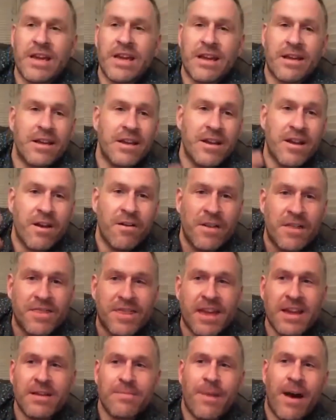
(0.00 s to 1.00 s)
bringing, you know,
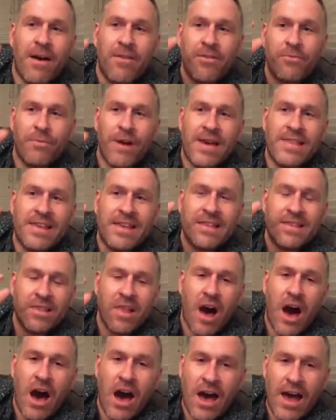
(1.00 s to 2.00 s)
think about the way they
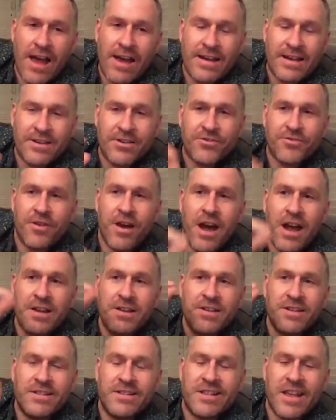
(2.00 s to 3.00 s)
lied and
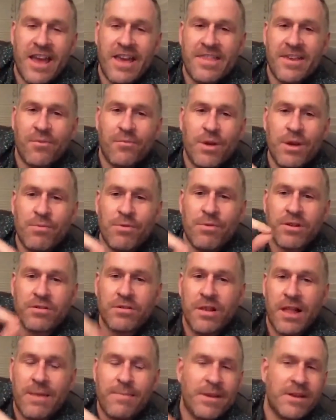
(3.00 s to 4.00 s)
tried to say that we were
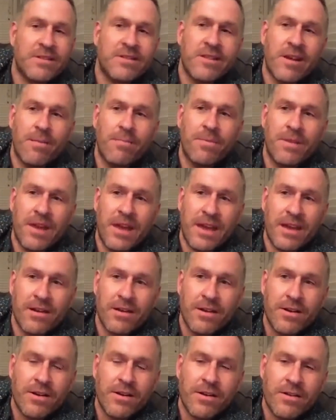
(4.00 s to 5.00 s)
claiming
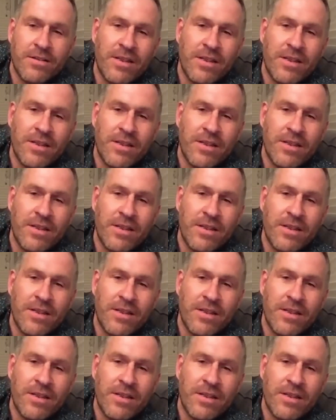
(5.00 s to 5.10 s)
something